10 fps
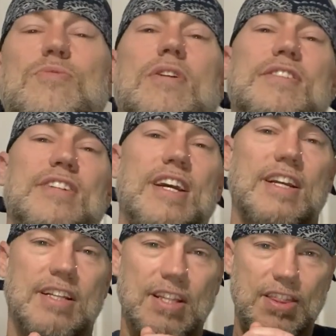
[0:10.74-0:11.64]
want to
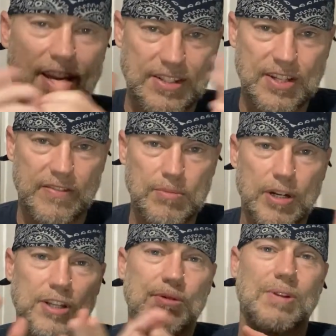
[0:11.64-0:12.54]
say thanks to
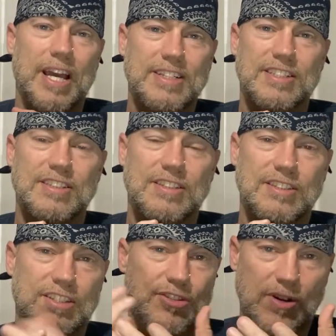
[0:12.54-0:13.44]
everybody who likes and
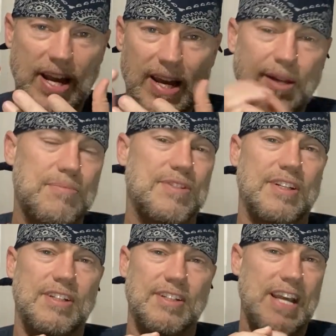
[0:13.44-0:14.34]
subscribes
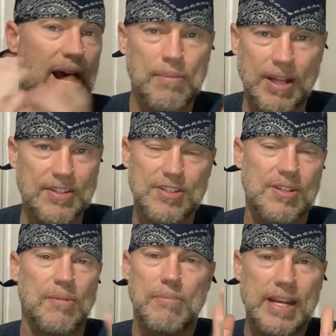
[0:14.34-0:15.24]
and comments.
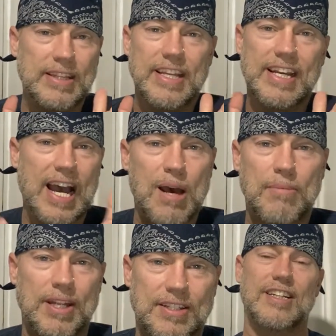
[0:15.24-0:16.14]
Mainly
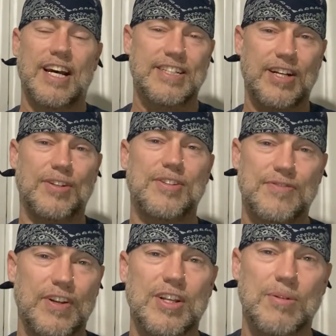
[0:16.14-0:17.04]
comment. I titled this
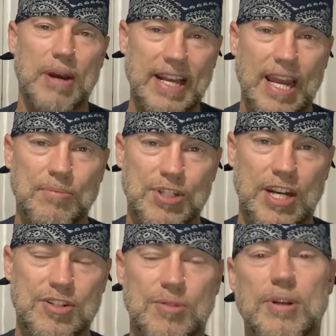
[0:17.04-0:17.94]
video my
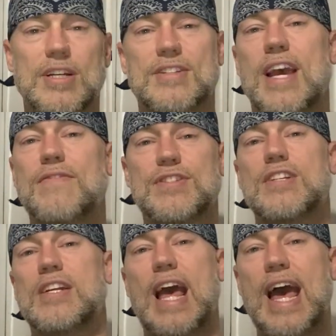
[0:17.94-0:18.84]
Gamechanger because I haven't
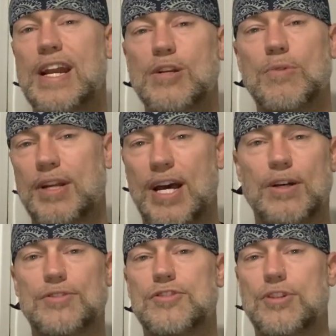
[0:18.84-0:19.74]
seen anyone
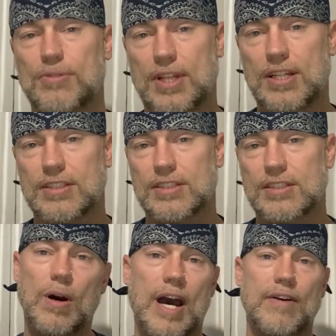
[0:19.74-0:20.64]
else do
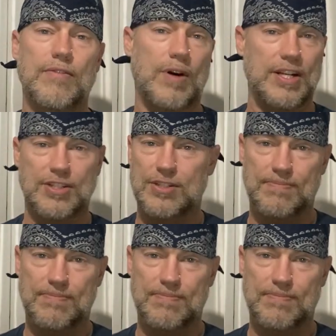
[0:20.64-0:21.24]
this. I've watched